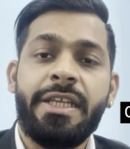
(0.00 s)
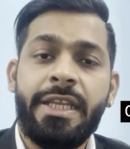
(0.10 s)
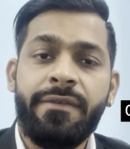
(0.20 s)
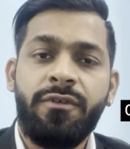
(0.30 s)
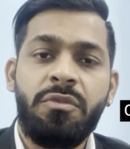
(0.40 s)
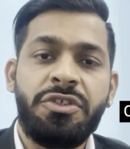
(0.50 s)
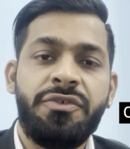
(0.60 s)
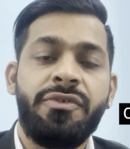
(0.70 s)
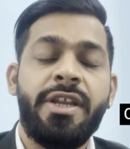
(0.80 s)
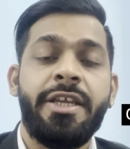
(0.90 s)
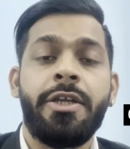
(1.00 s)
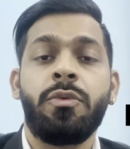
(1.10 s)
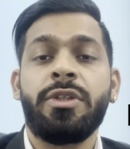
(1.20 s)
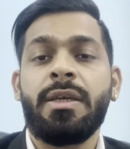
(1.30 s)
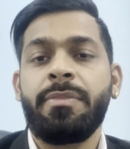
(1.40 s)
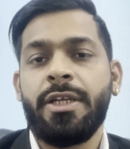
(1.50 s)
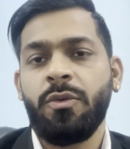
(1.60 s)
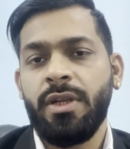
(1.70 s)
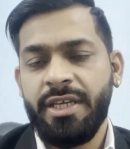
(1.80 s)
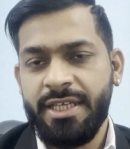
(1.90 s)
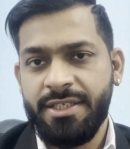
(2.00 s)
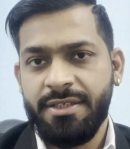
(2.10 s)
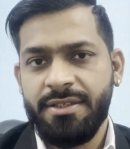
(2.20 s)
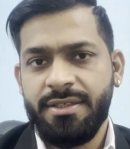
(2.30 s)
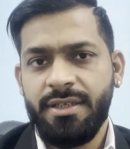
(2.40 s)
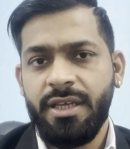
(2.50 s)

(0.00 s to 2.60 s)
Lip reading: information related to their particular cases.